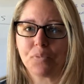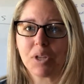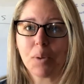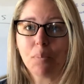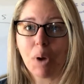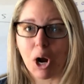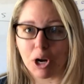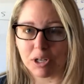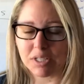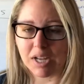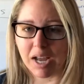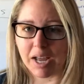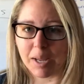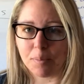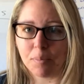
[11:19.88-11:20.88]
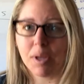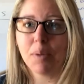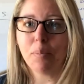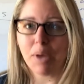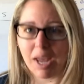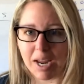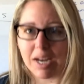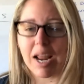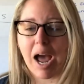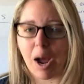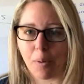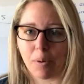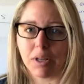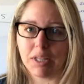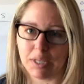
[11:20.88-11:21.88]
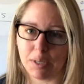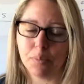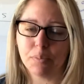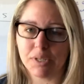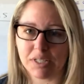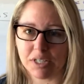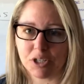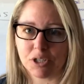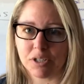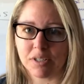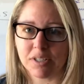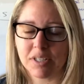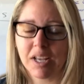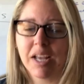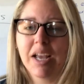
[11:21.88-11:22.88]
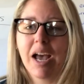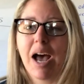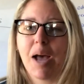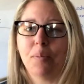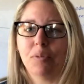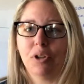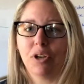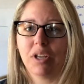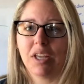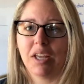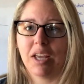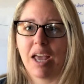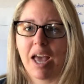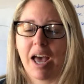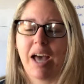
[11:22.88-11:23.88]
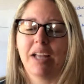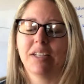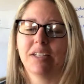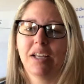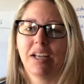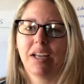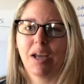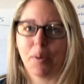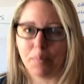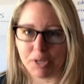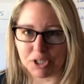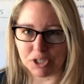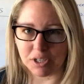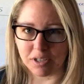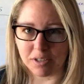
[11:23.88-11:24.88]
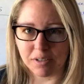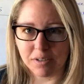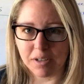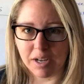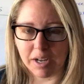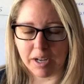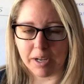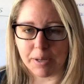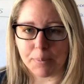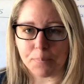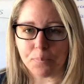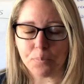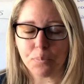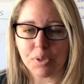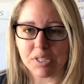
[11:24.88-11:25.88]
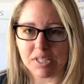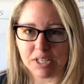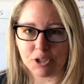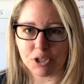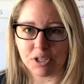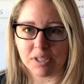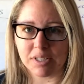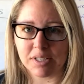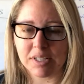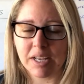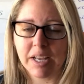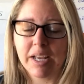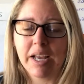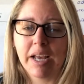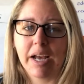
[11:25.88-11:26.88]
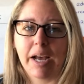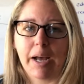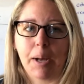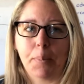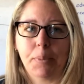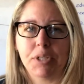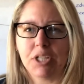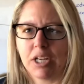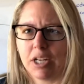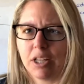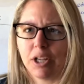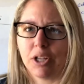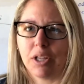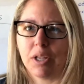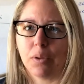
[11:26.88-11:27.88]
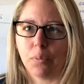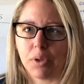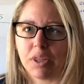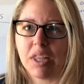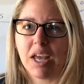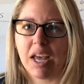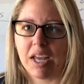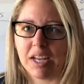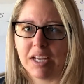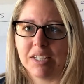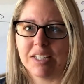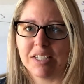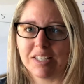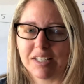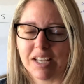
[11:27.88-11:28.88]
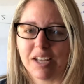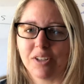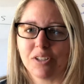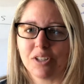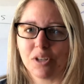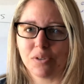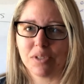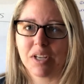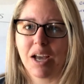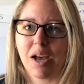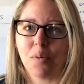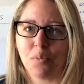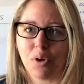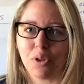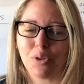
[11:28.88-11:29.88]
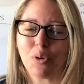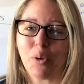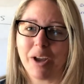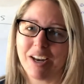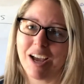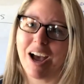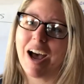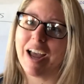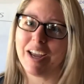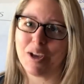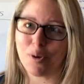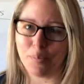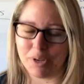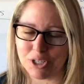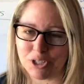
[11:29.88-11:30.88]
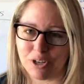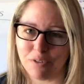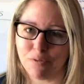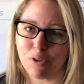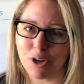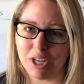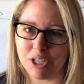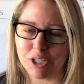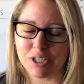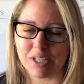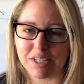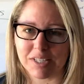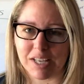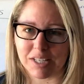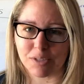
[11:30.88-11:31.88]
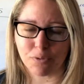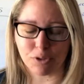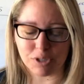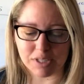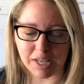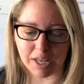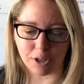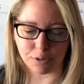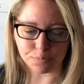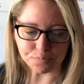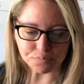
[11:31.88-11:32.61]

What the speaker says: part-time paid hourly positions. I'm looking at commission positions, particularly with the AED sales. Those come with quite a high commission for each successful sale.